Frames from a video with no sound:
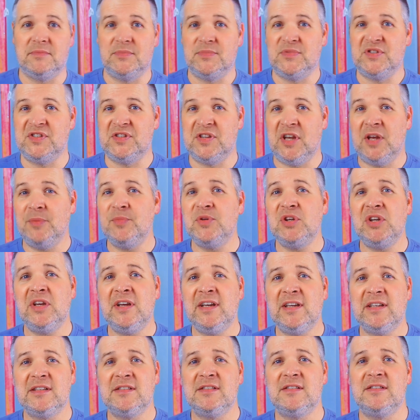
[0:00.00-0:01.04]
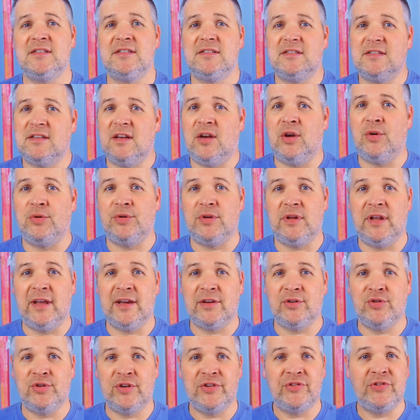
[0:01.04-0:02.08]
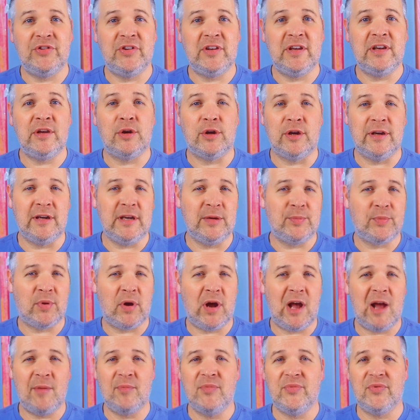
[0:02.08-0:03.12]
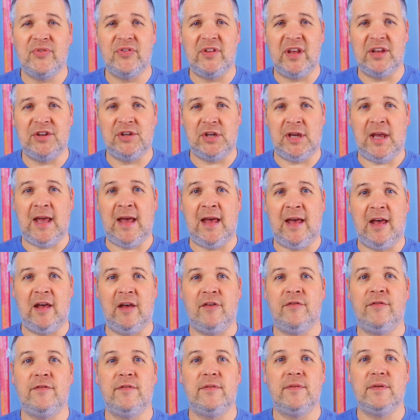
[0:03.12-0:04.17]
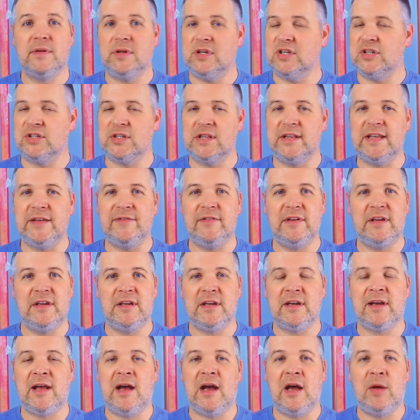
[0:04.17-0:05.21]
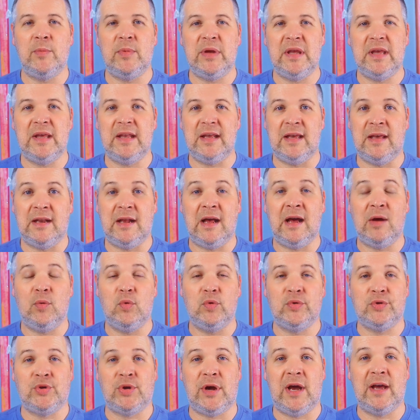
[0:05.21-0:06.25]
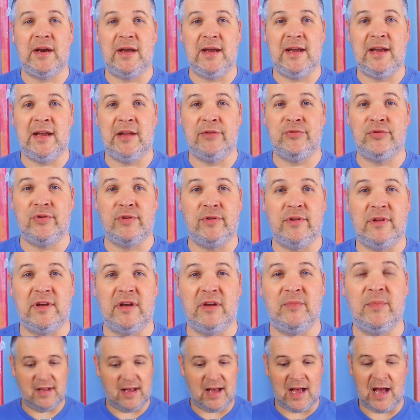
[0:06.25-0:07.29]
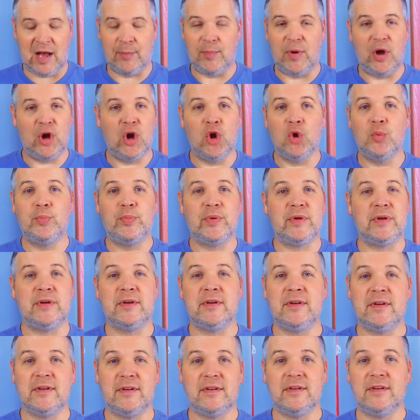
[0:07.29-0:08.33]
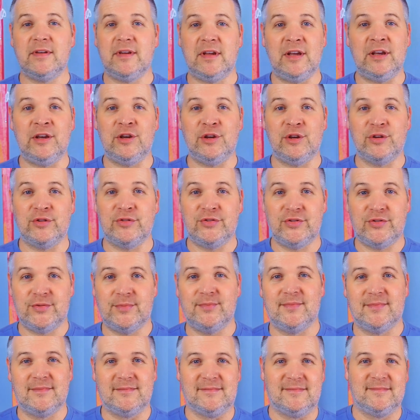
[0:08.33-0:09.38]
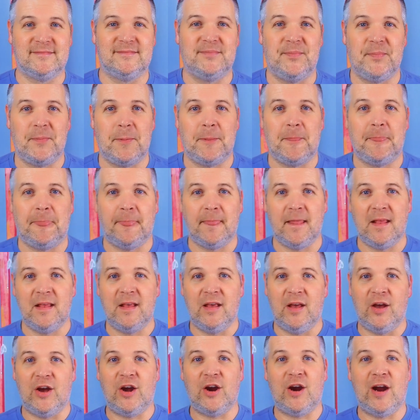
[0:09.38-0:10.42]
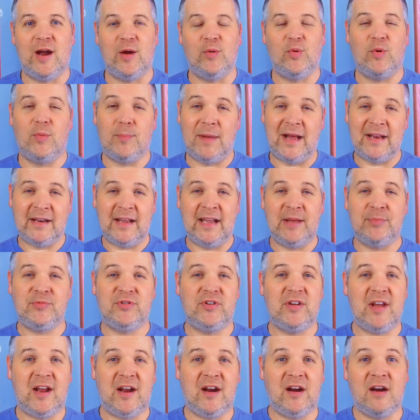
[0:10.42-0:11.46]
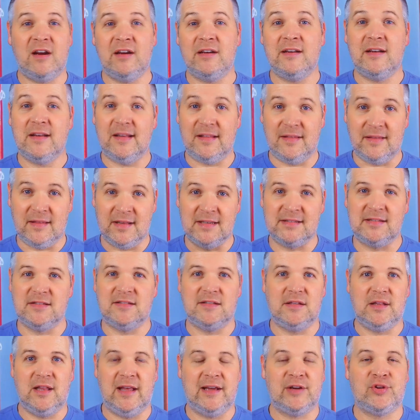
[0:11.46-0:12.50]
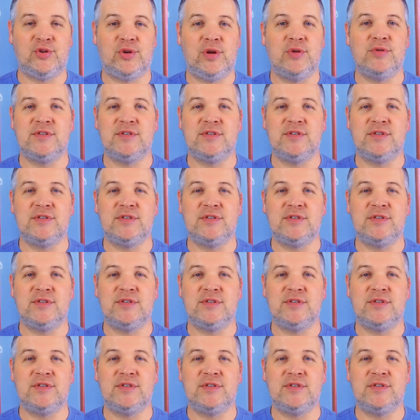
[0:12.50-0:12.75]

subjects on electricity, or any problems that you have, just leave it in the comment and I will try to answer them. I'm open ears. All right, well, my name's Darren. This is Electro